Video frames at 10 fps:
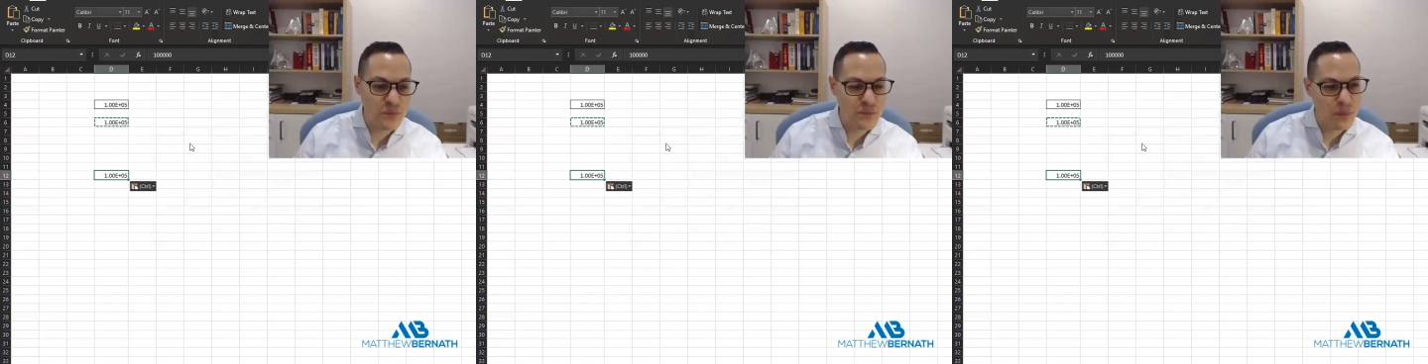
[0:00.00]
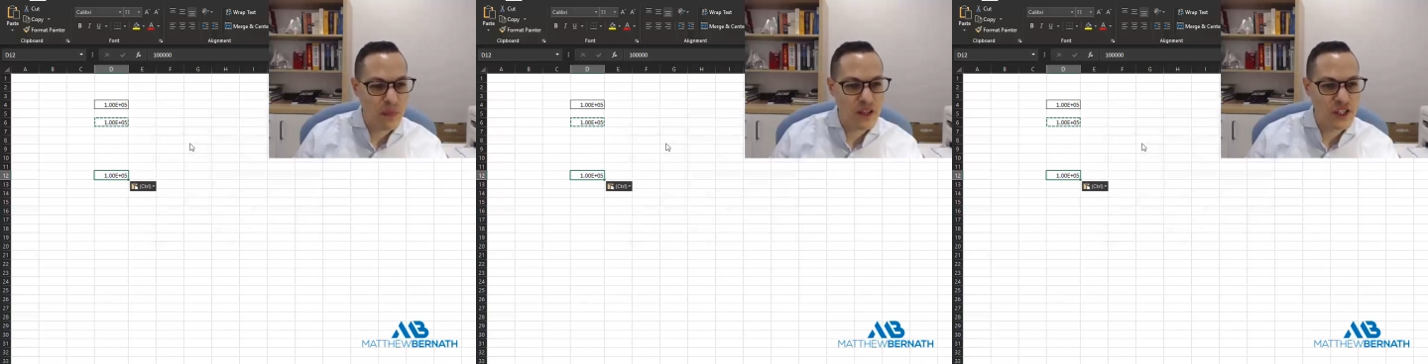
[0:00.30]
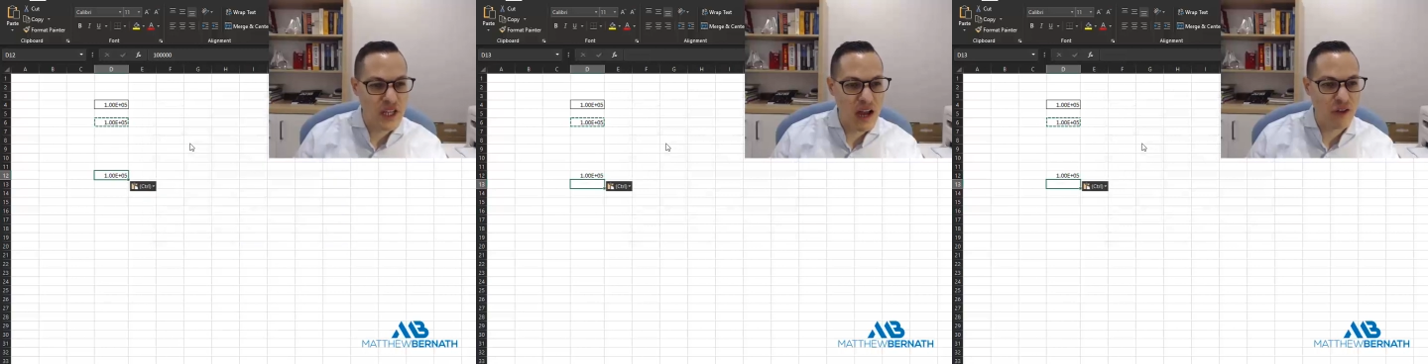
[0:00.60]
So now I've
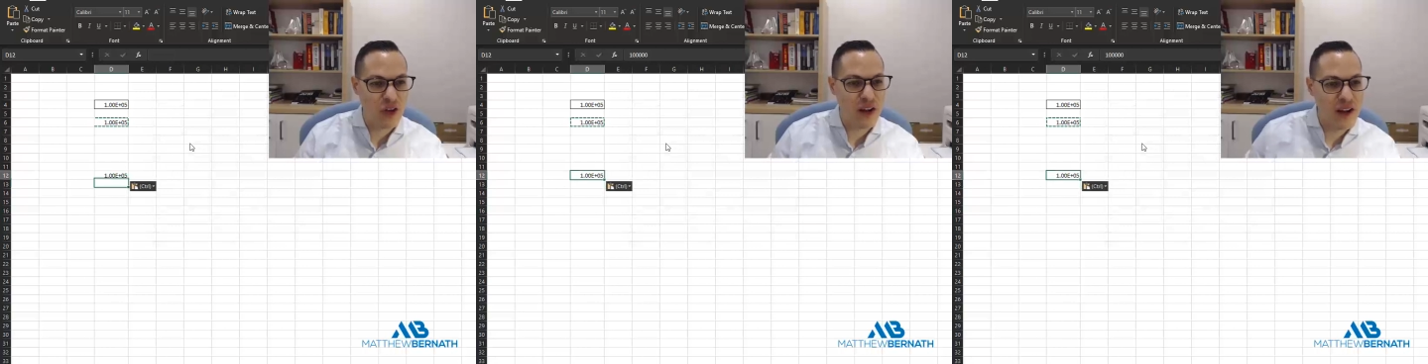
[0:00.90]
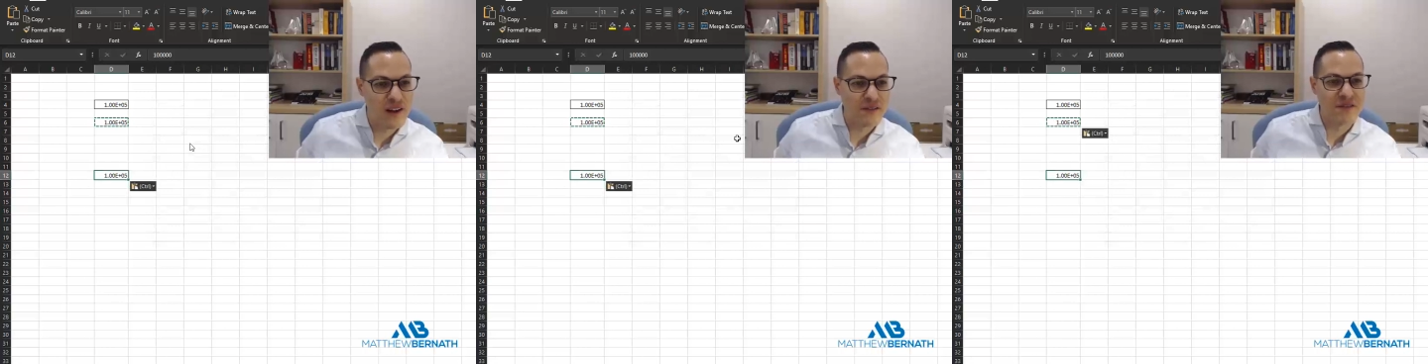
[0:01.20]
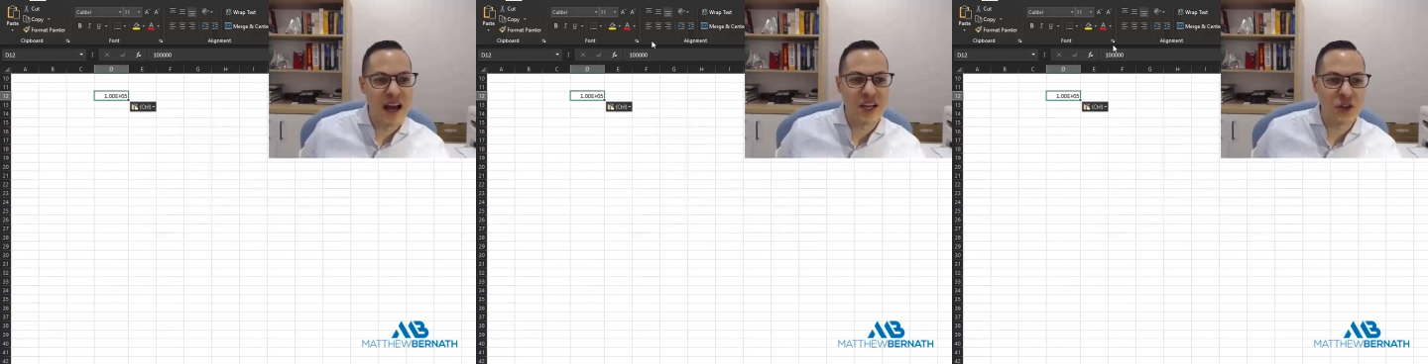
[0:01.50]
got a
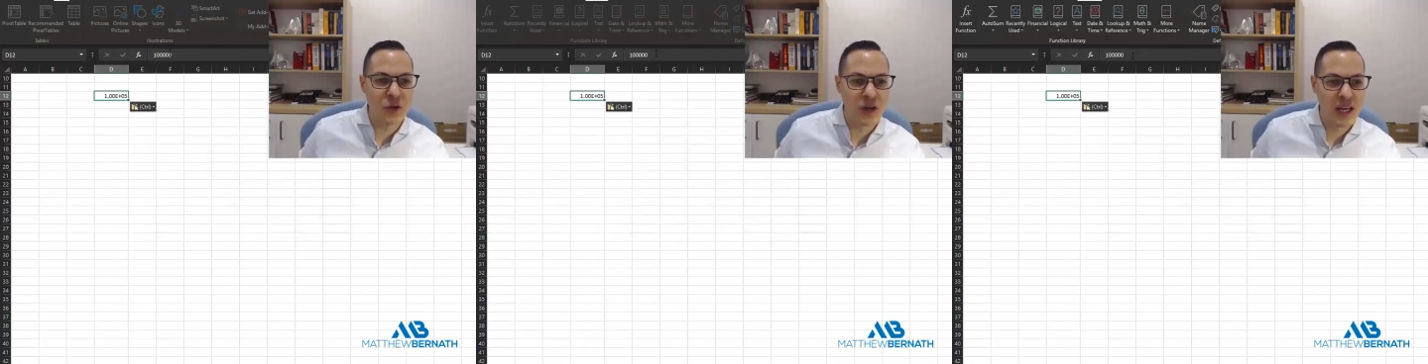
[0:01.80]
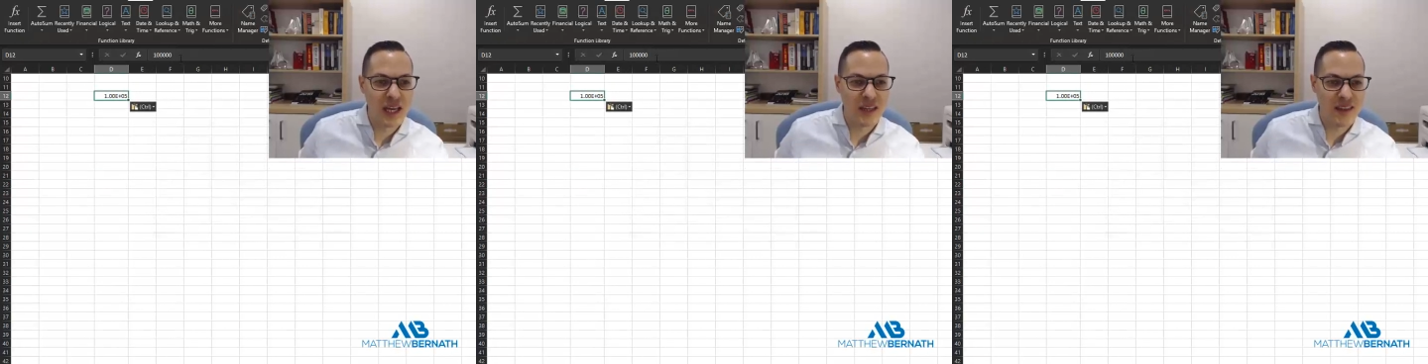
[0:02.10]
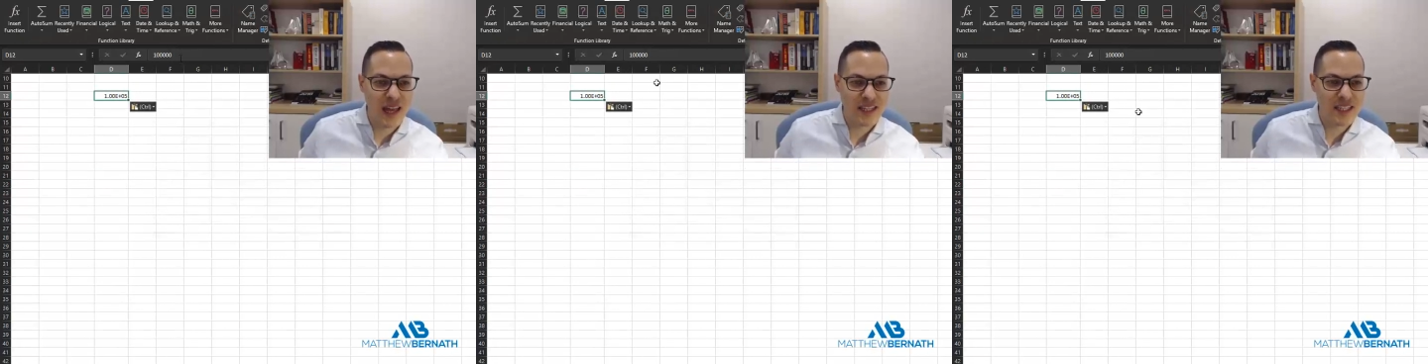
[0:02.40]
value in that
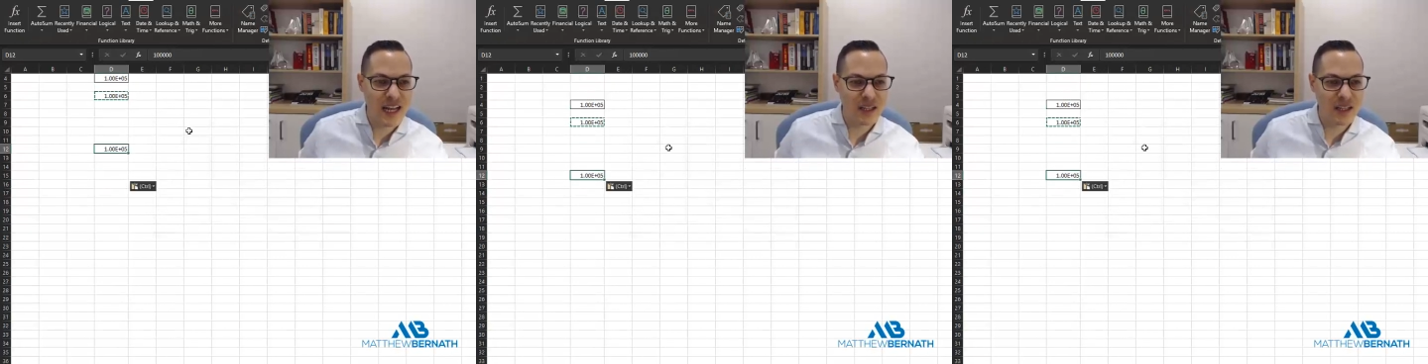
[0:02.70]
cell.